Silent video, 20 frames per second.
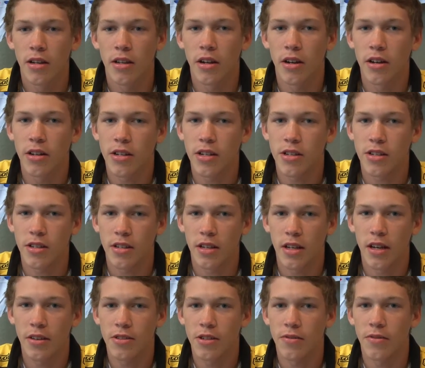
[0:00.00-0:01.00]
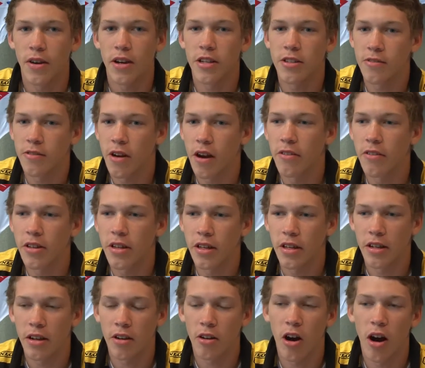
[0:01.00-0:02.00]
you know, he just he gives advice for
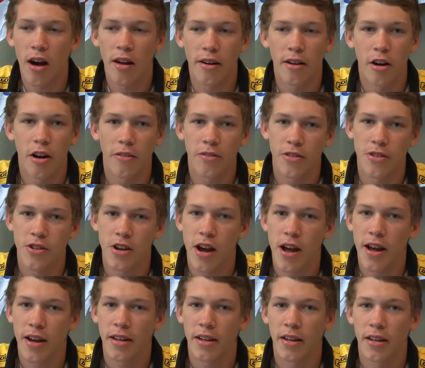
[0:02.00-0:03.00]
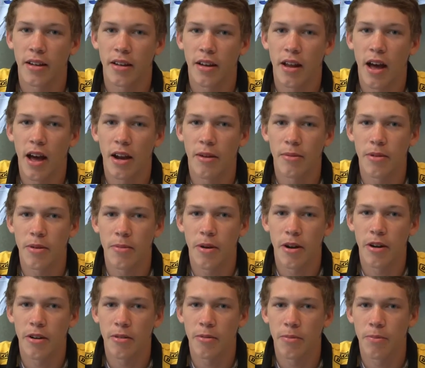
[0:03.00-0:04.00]
everything on and off the track, and how to be a
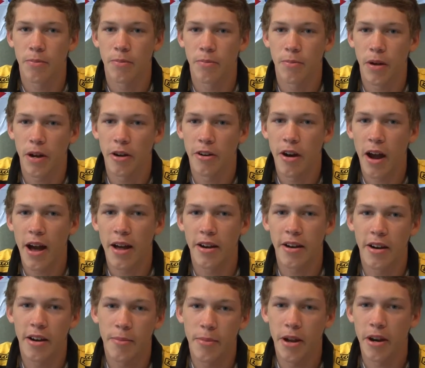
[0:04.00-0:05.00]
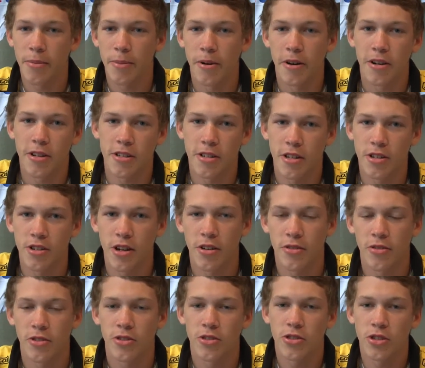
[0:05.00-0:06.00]
better better rider and a better person in
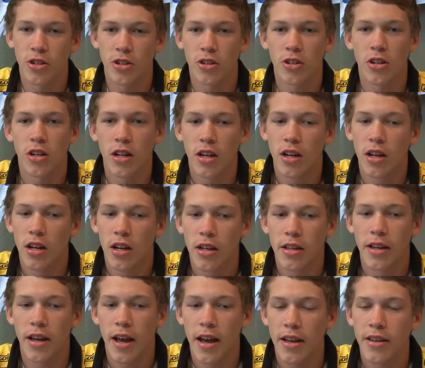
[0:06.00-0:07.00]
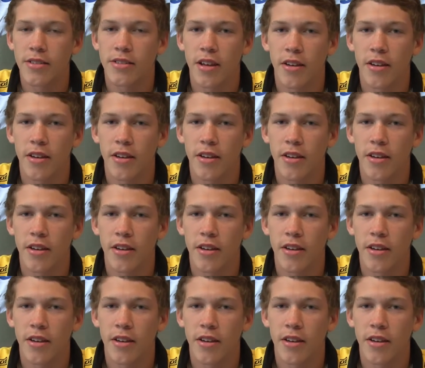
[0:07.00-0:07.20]
general. So yeah, he's